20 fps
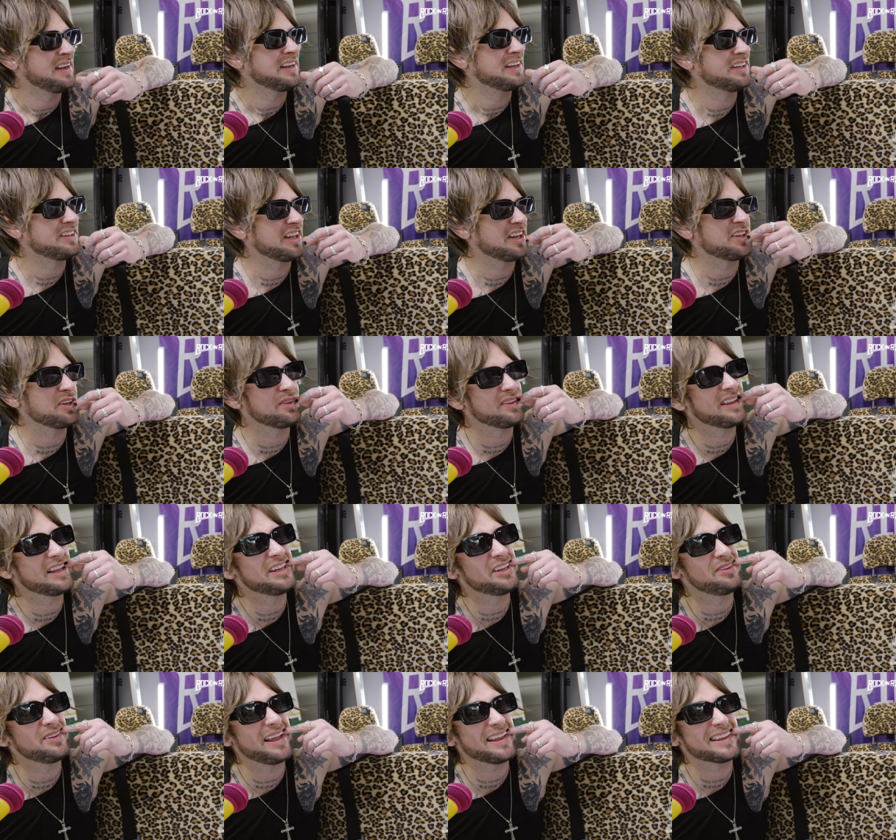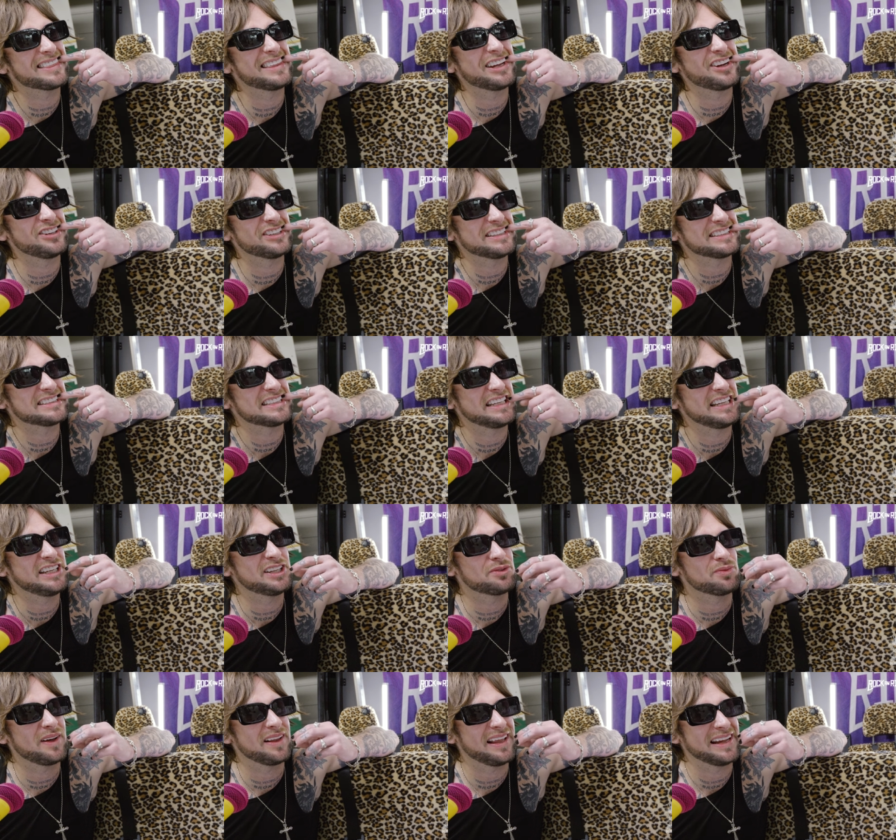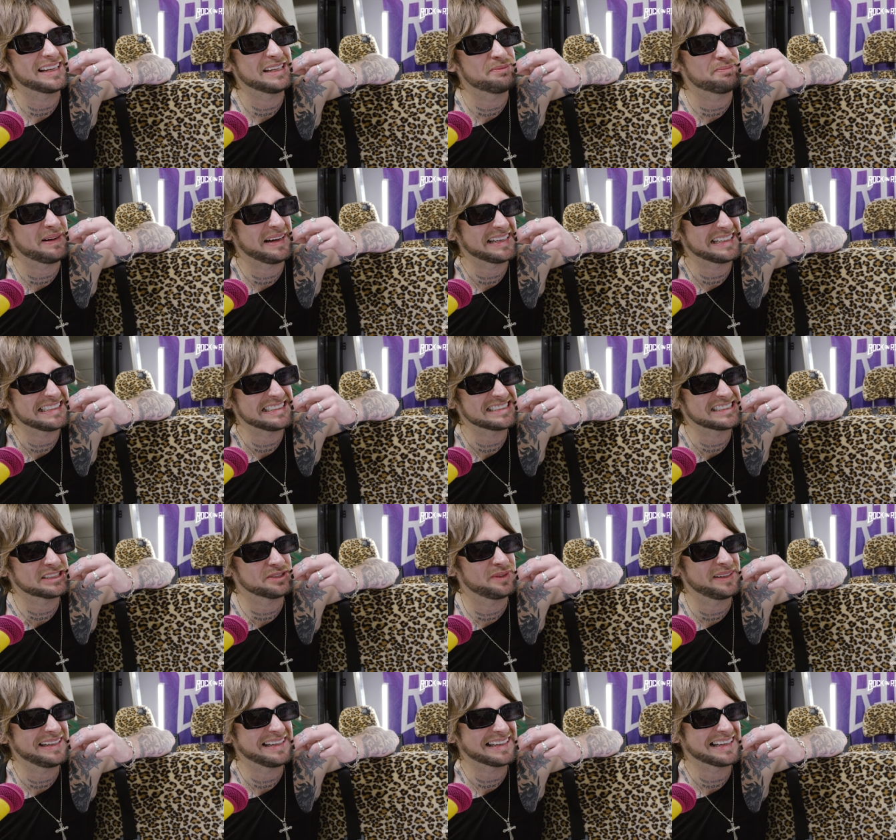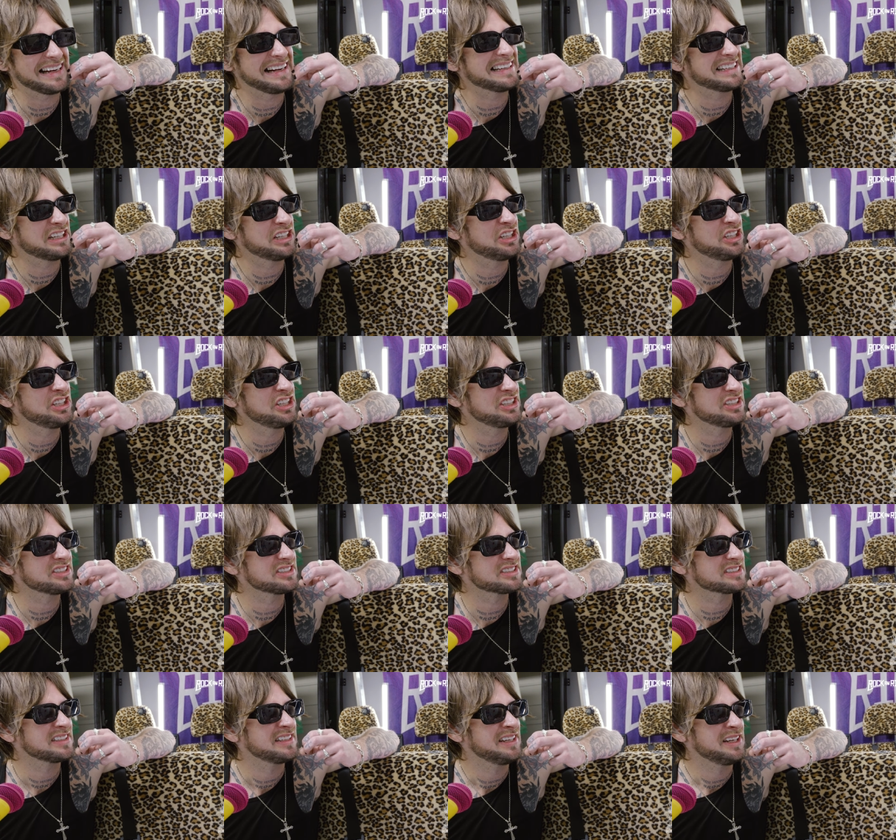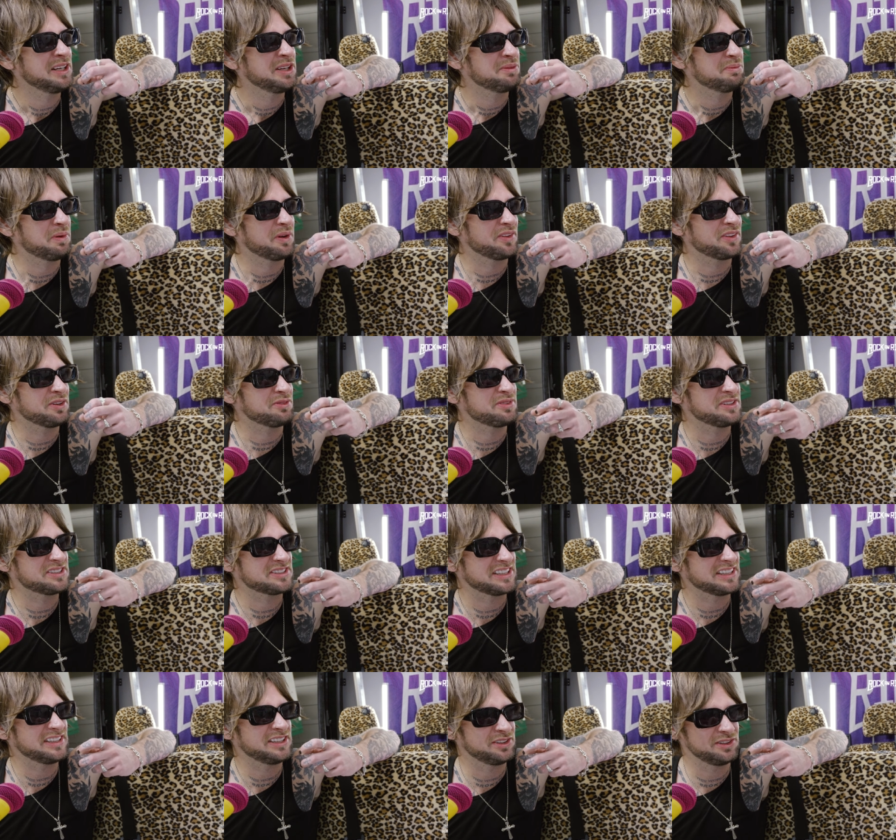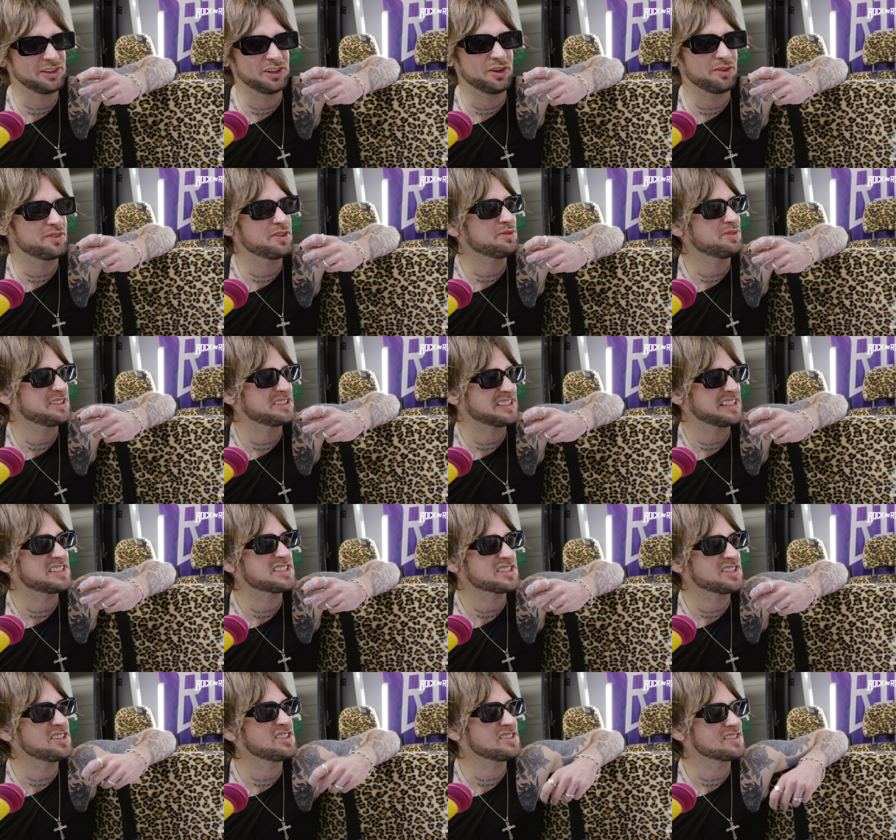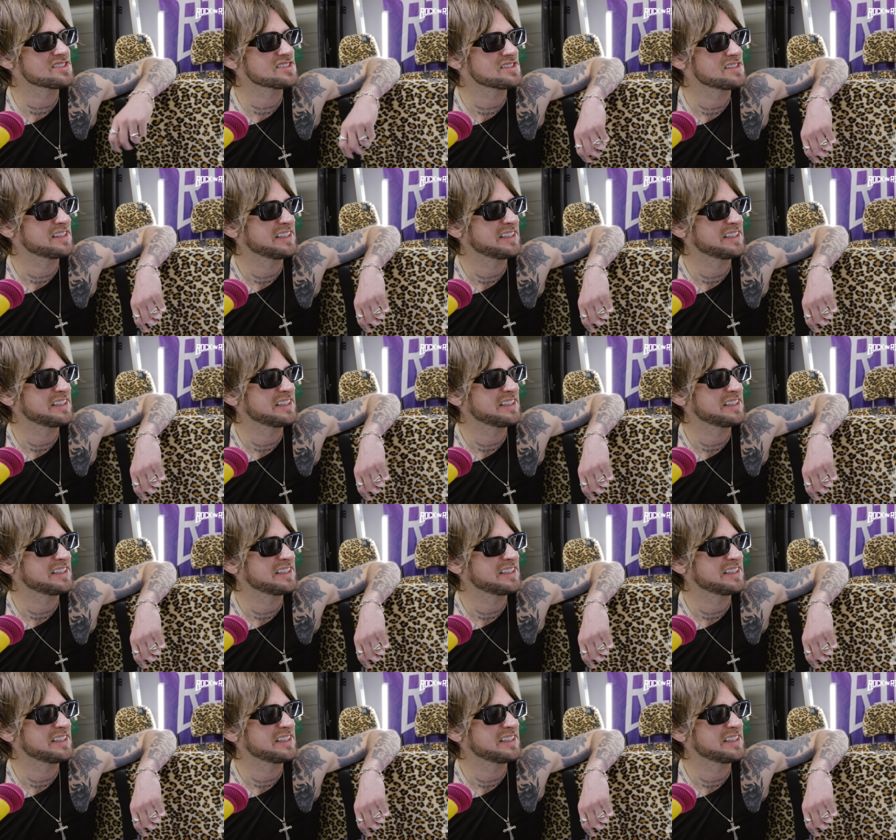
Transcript: Okay. They do they do that thing on your teeth where like yeah. you bite into it and it kind of hurts. Yeah. But the resi- you love the resistance.